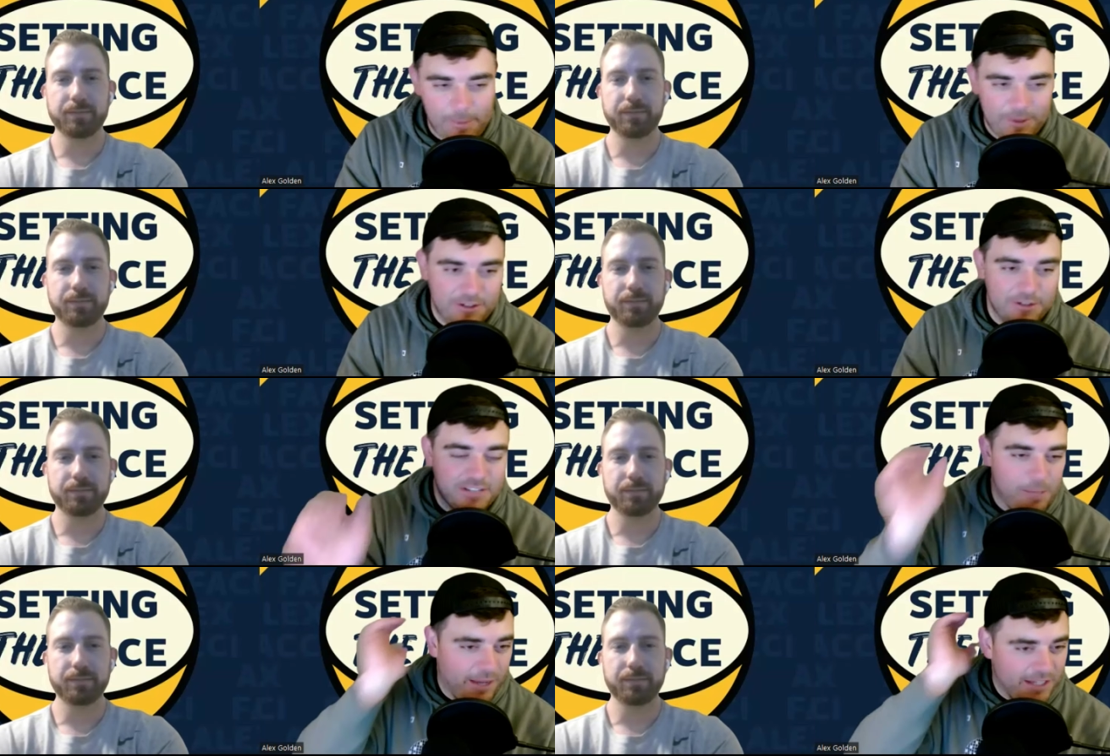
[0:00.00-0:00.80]
Speaker 1: Happy
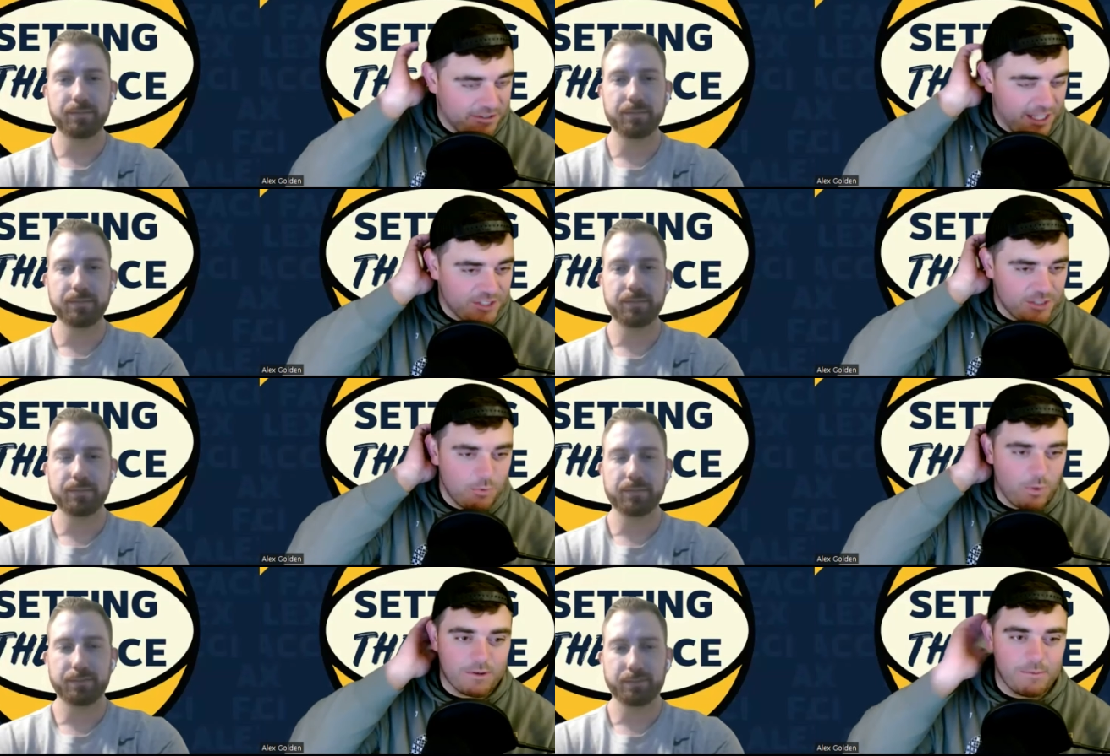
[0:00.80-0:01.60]
Tuesday, Pacer
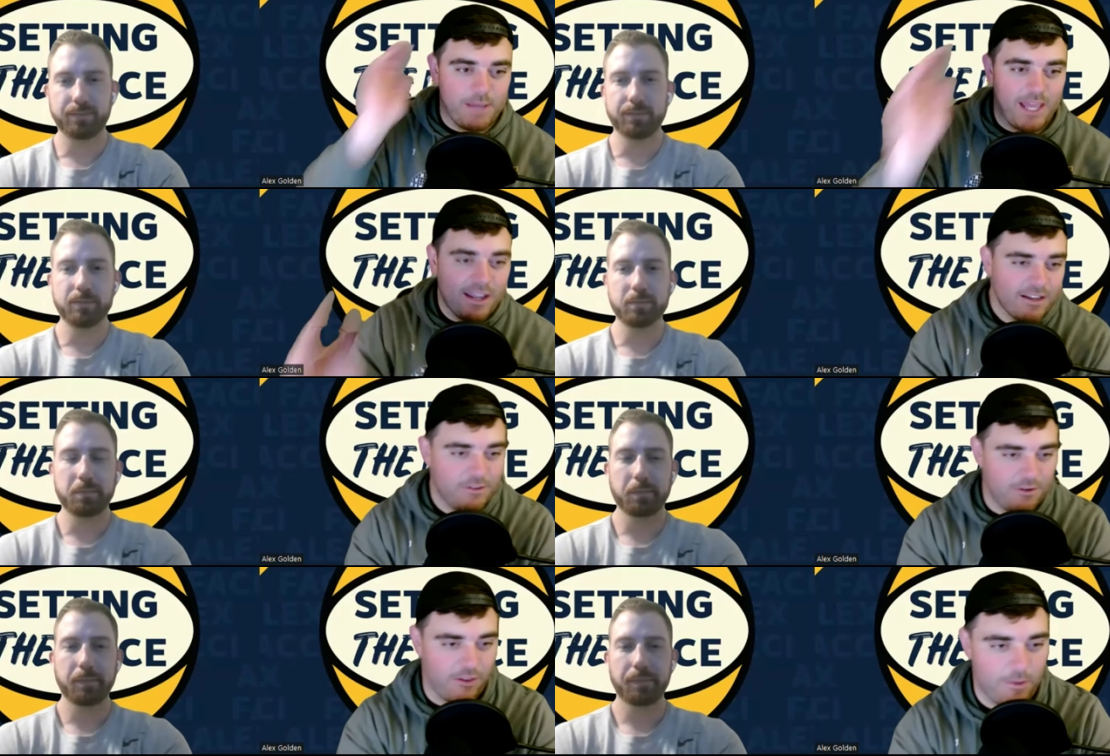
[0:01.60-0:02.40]
Nation. Welcome
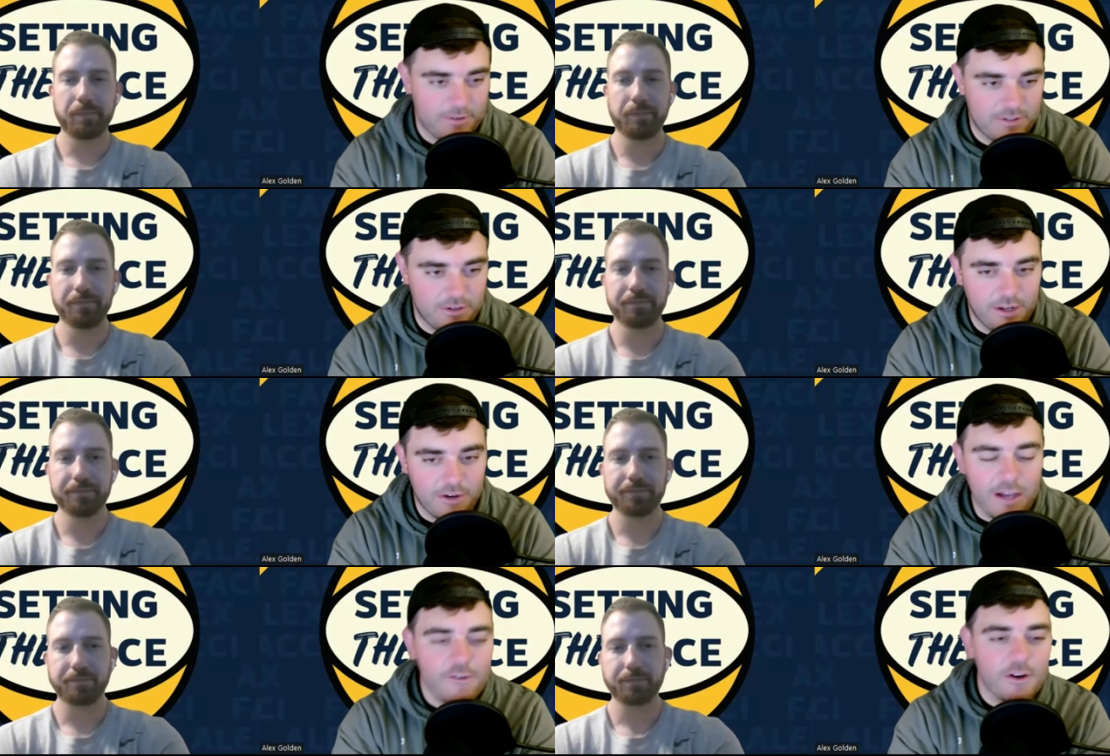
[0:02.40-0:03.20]
back to another episode
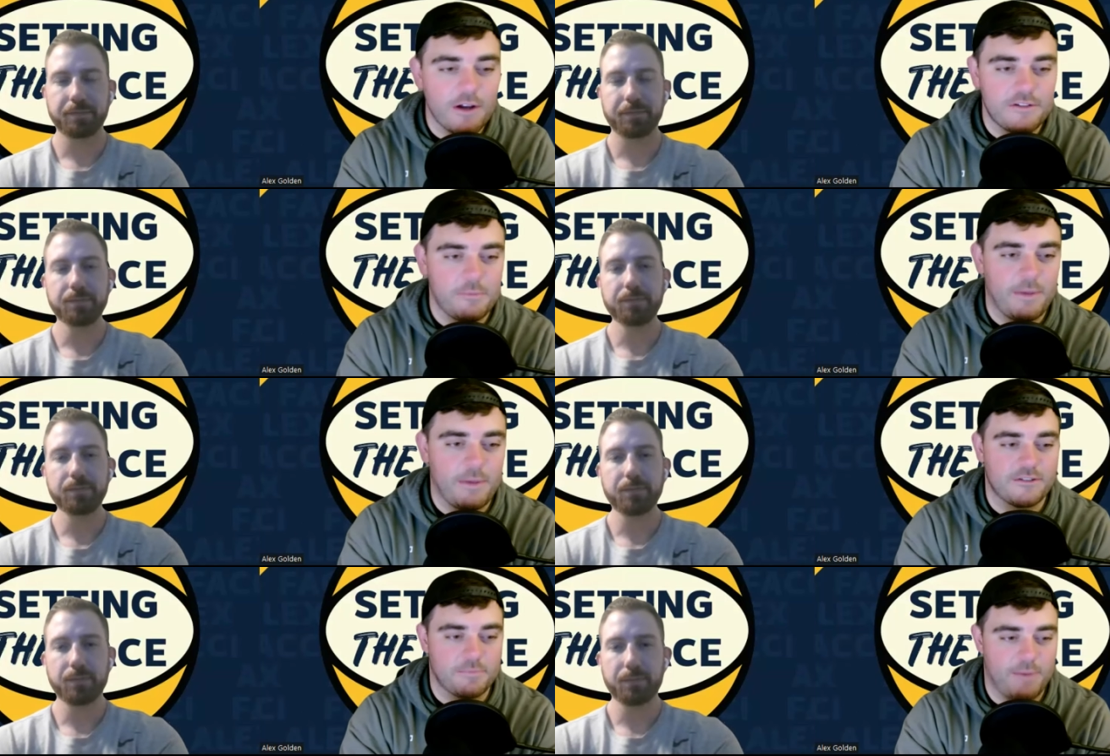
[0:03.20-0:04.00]
here of your go to
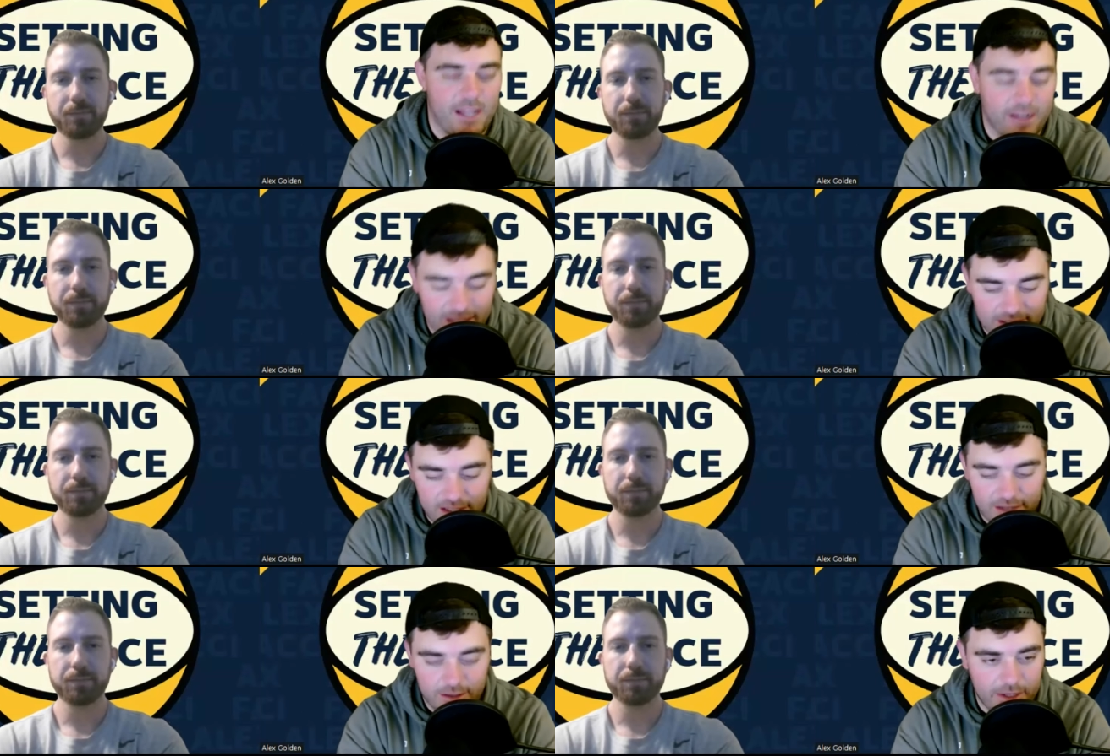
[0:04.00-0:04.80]
Pacers
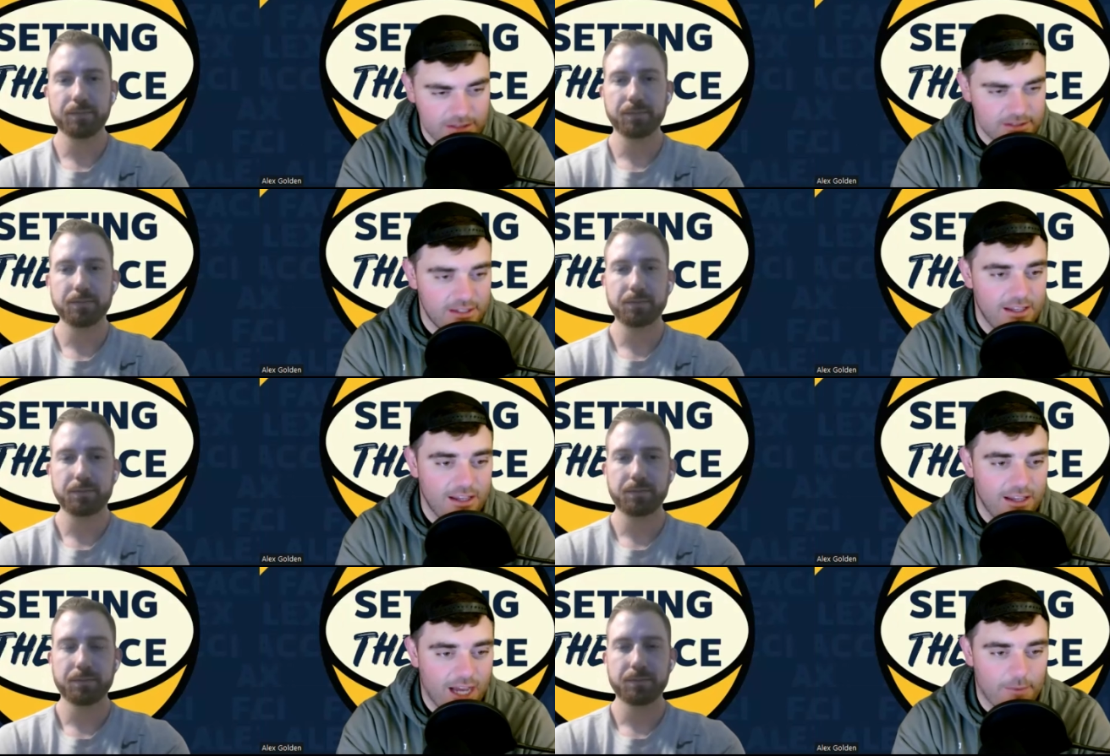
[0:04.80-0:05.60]
podcast, Setting the Pace.
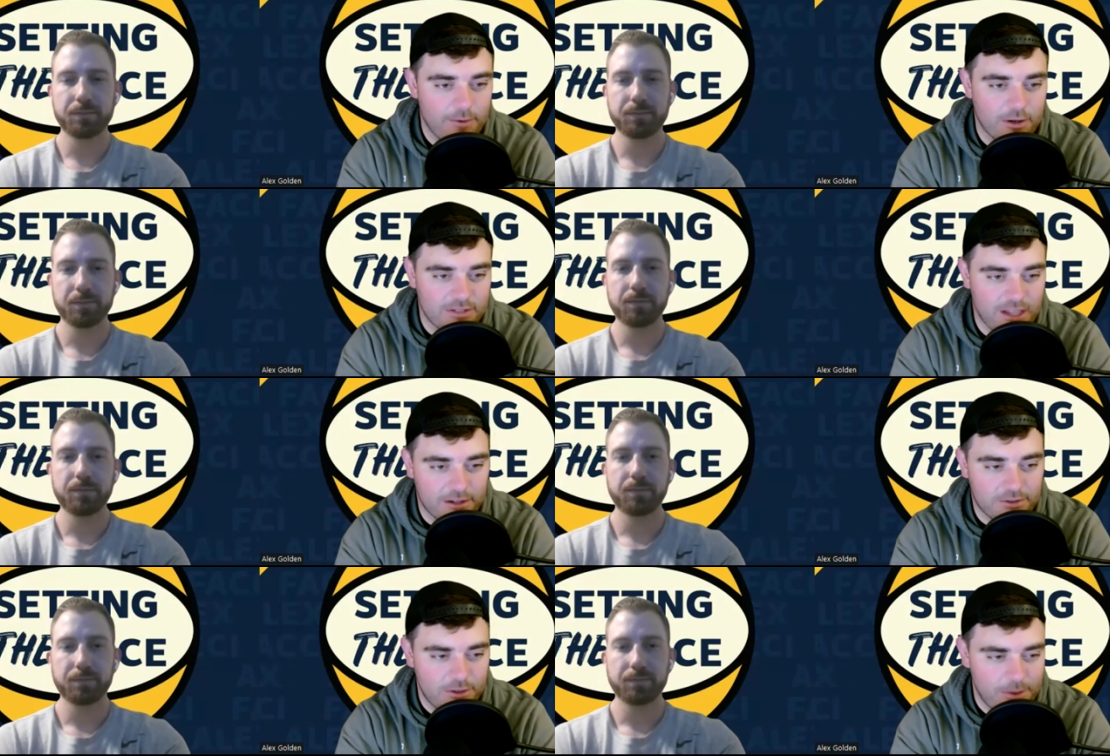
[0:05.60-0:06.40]
I'm your host,
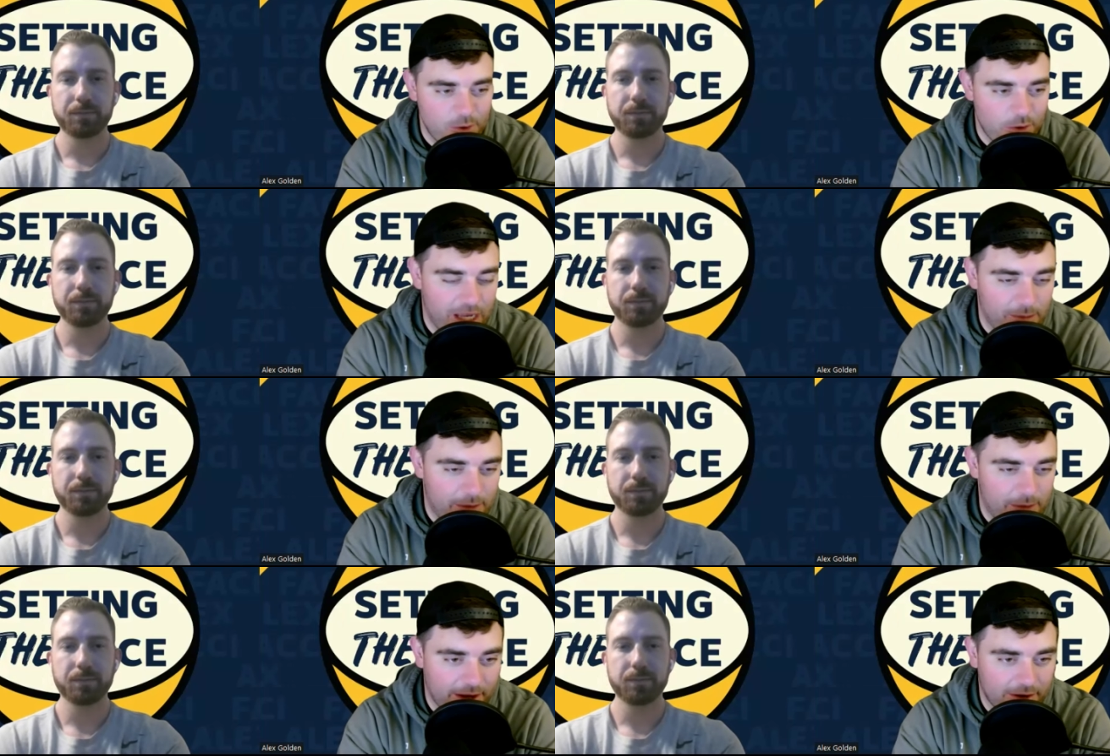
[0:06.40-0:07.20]
Alex Gold. I'm joined today
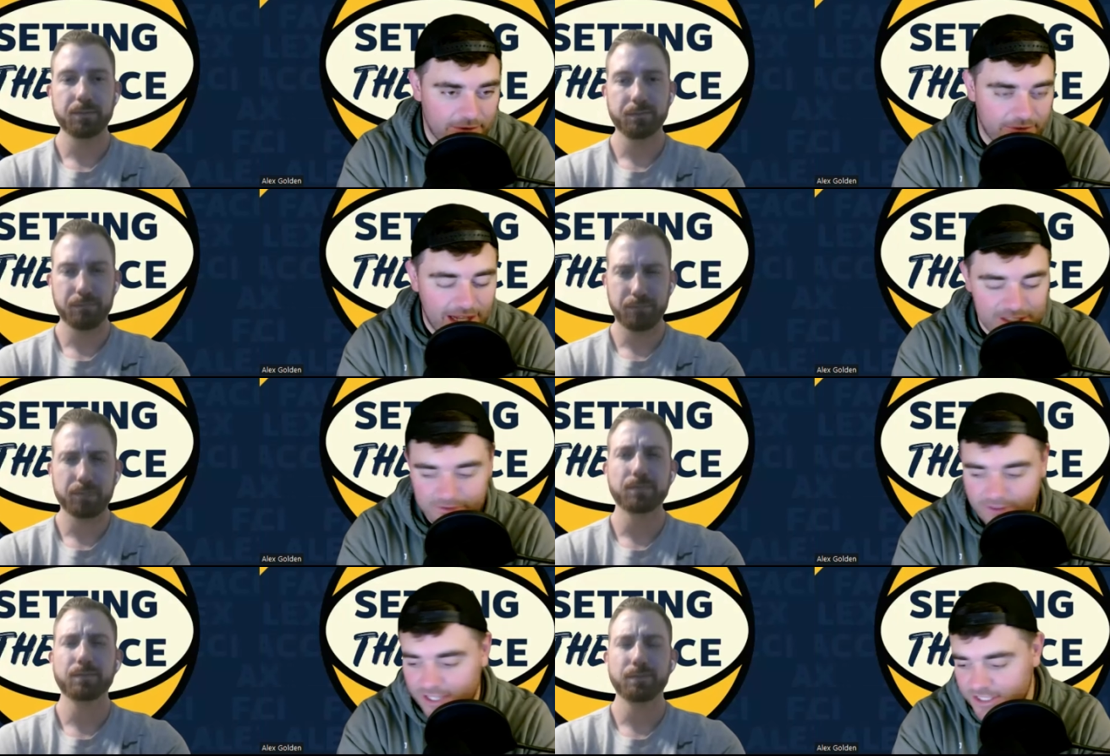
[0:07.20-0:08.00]
by Michael
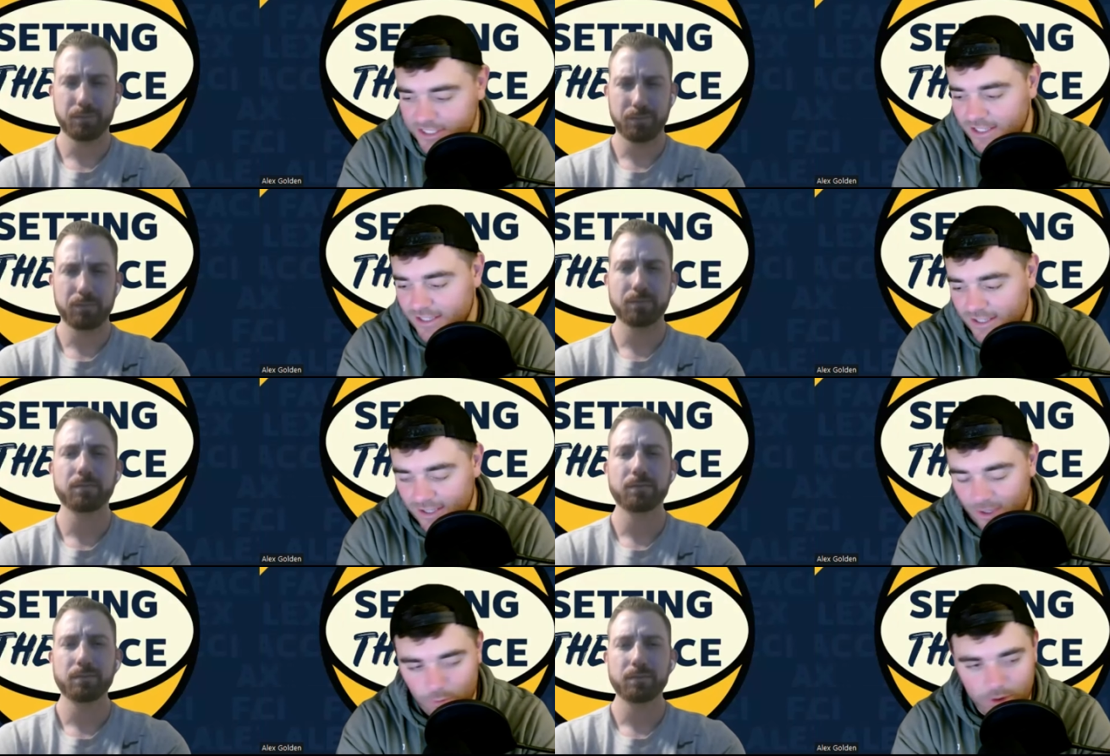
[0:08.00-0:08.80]
Facci. Facci,
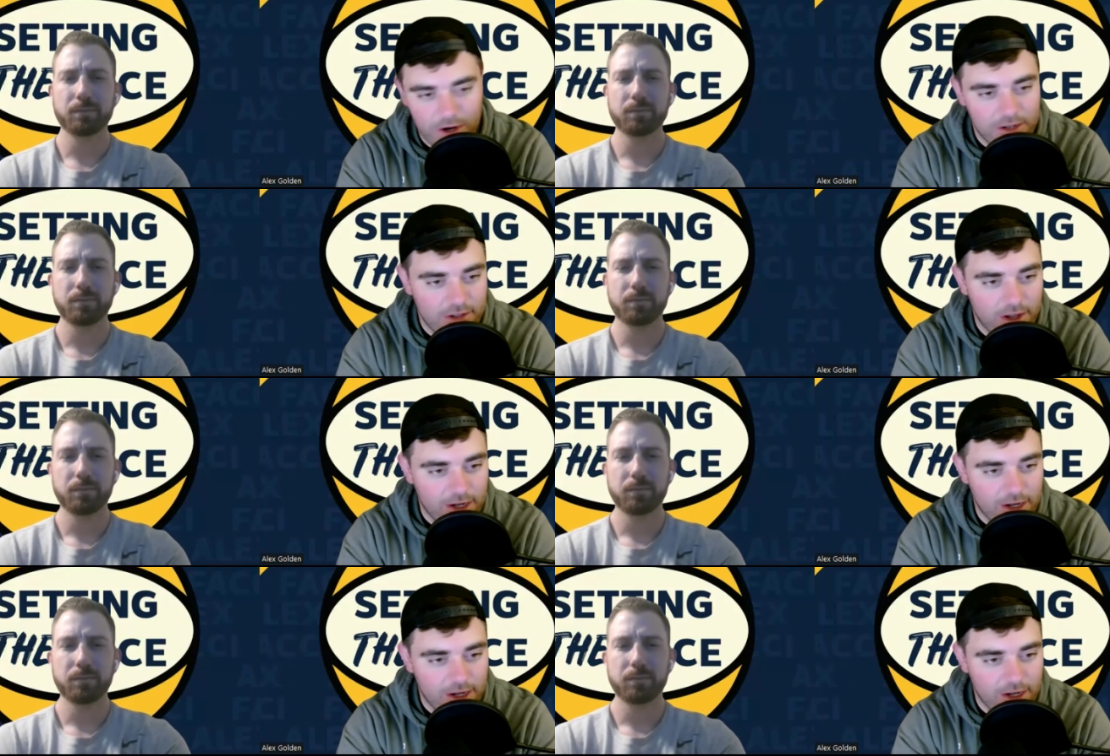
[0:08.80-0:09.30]
we're here to talk